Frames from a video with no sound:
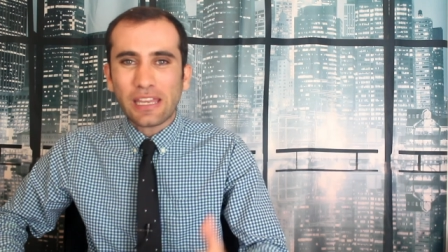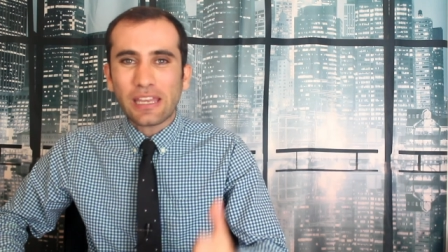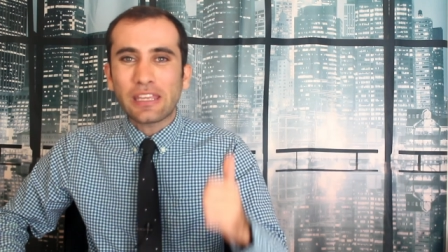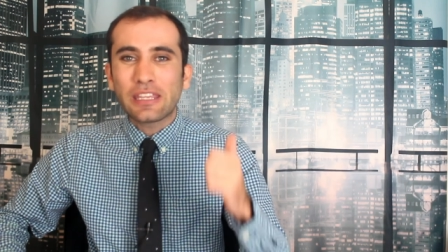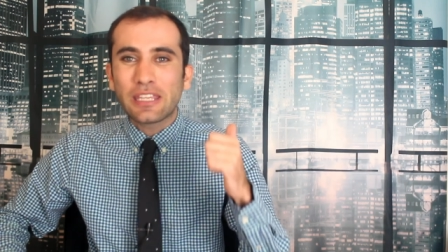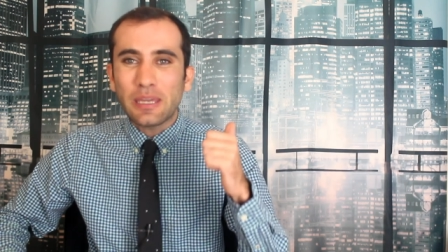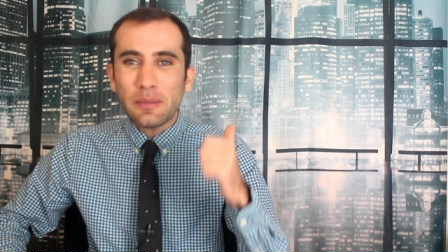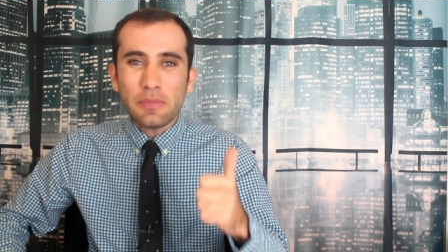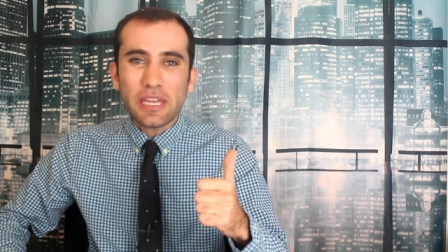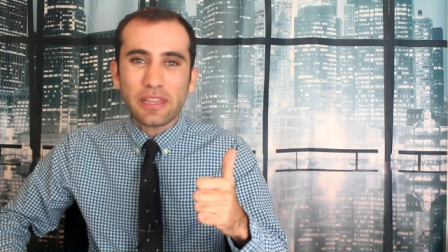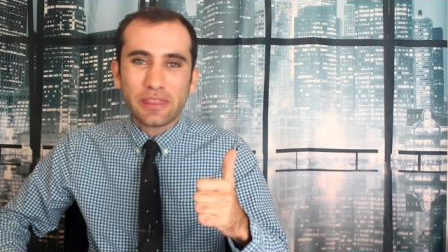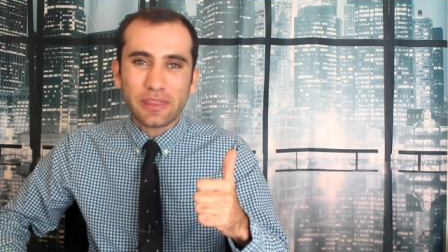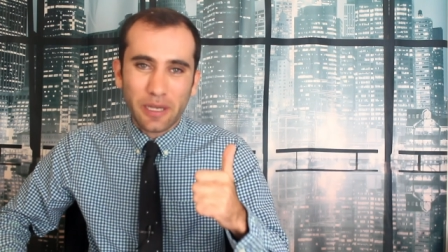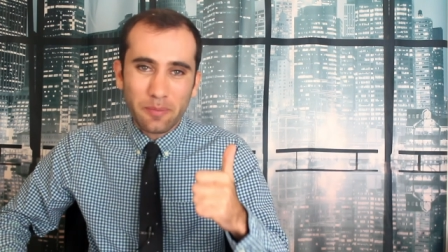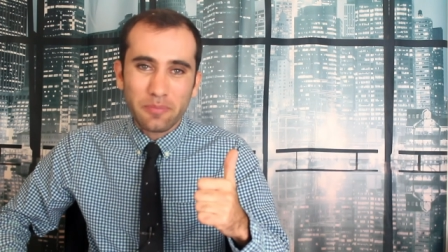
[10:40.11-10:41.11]
and give me a
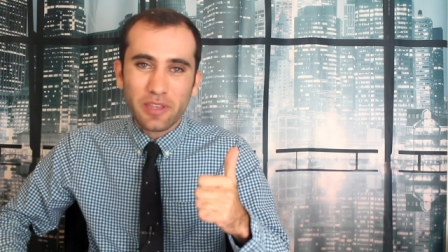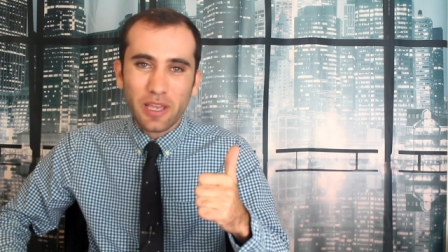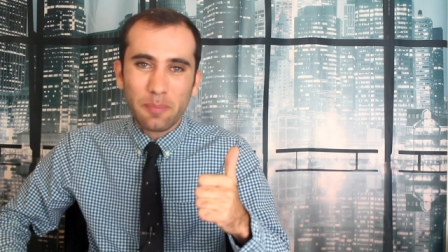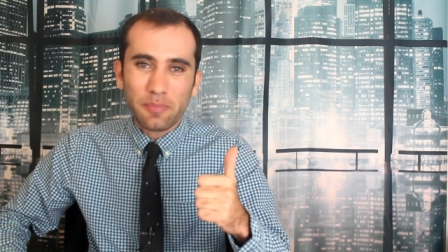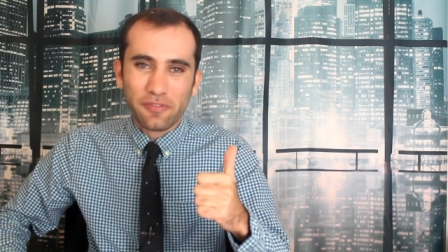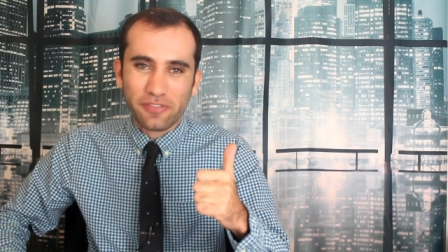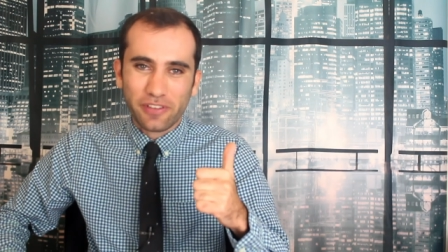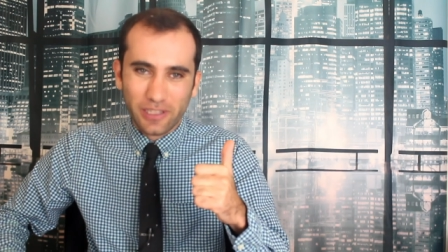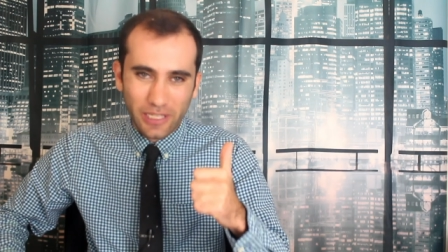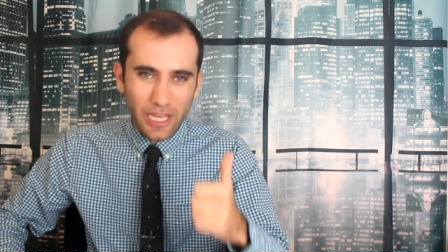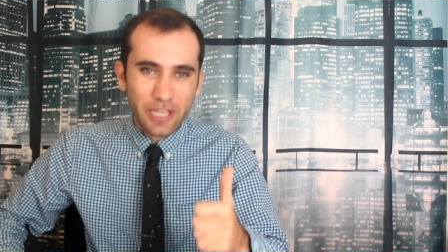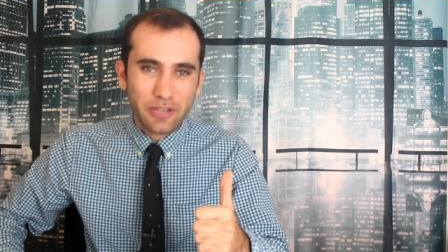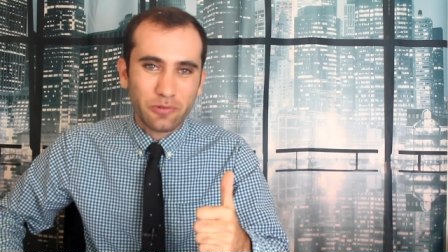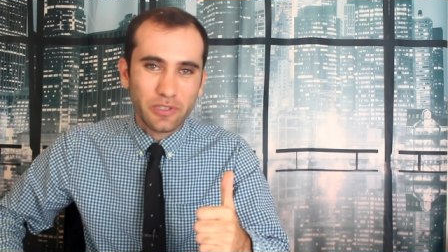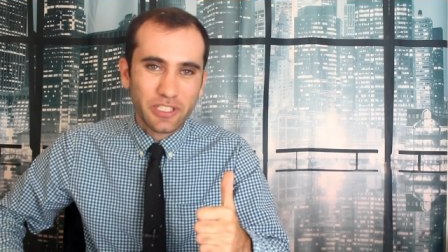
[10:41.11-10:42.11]
thumbs up if you
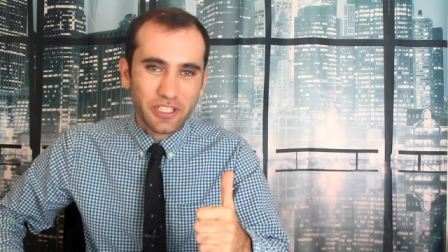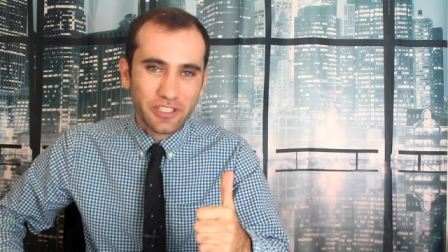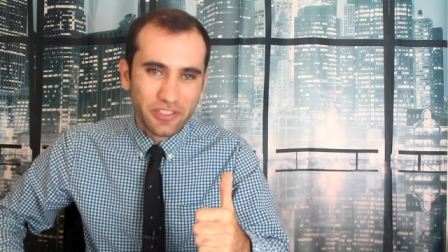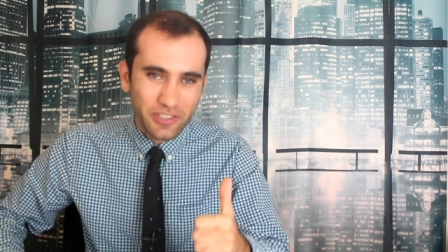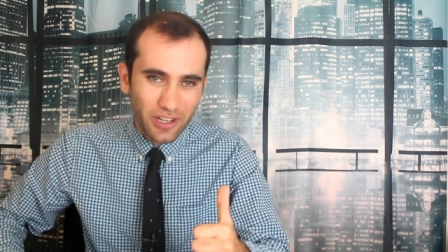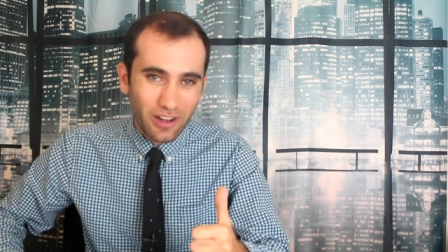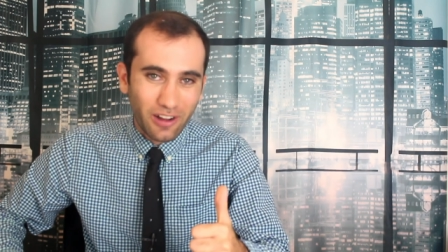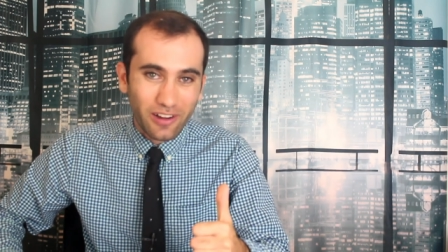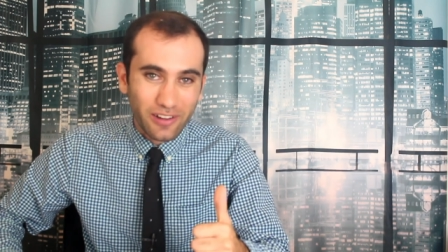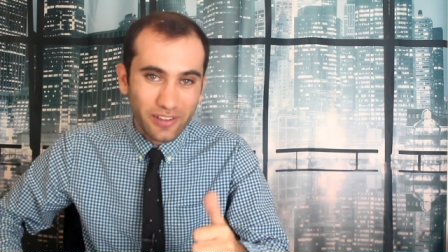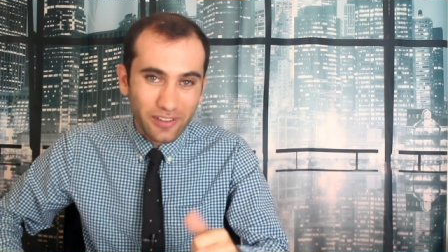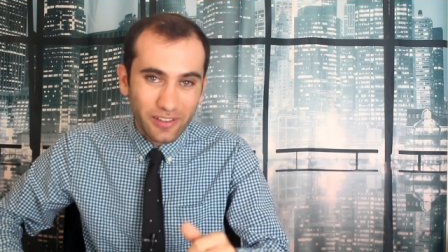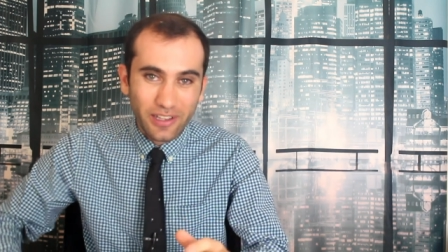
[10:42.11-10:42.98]
like what you saw.